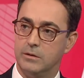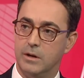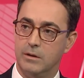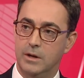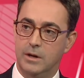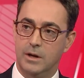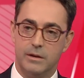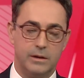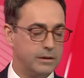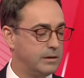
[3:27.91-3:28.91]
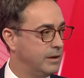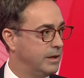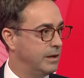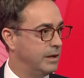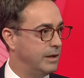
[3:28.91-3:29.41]
So I think
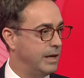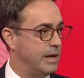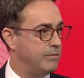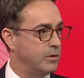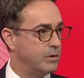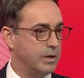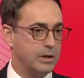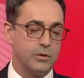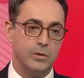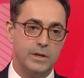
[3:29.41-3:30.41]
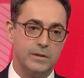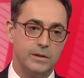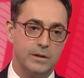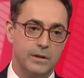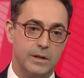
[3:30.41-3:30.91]
if you can increase
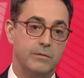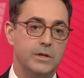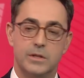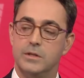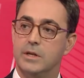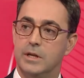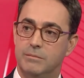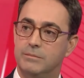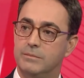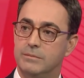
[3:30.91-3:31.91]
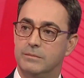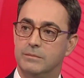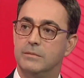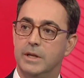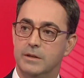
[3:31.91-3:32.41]
the efficiency
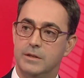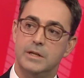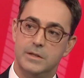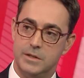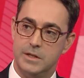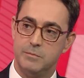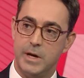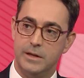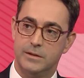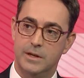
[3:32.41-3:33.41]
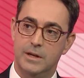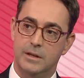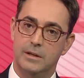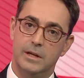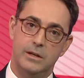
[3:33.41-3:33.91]
in the D2C space,
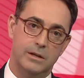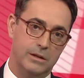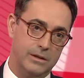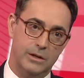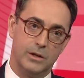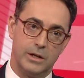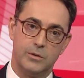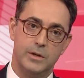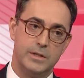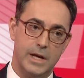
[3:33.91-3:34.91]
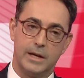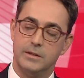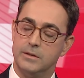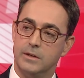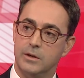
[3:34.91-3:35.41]
then you'll increase the
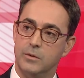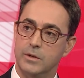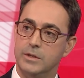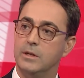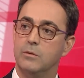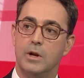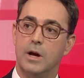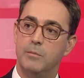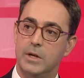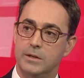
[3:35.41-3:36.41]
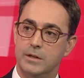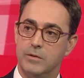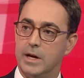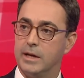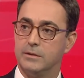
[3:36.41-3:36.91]
access to liquidity and the reliability of
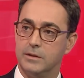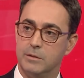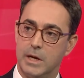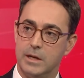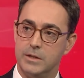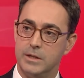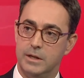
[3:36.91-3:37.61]
that access to balance sheet.